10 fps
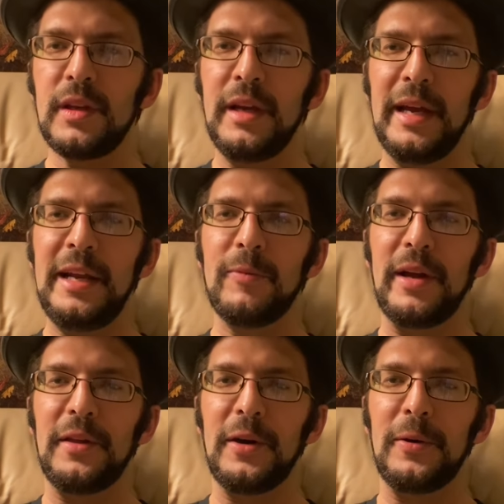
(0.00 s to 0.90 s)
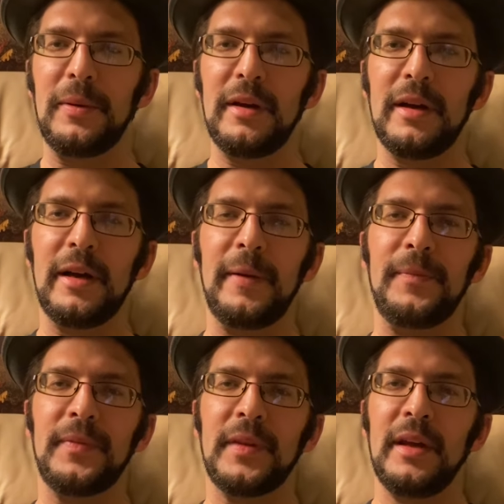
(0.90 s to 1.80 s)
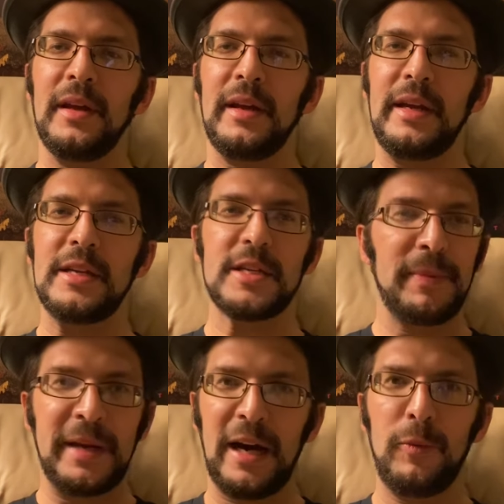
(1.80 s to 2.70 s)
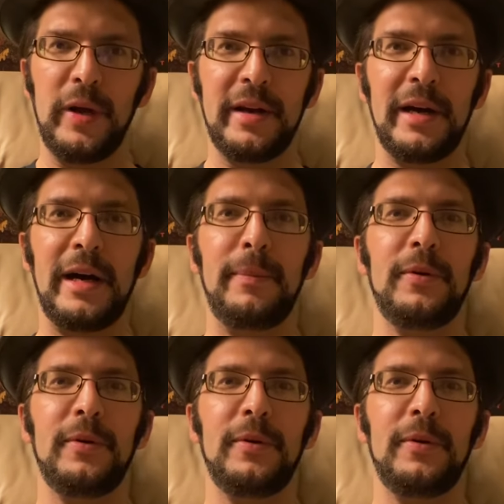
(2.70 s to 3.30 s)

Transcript: Anyway, though, he's a cowboy cop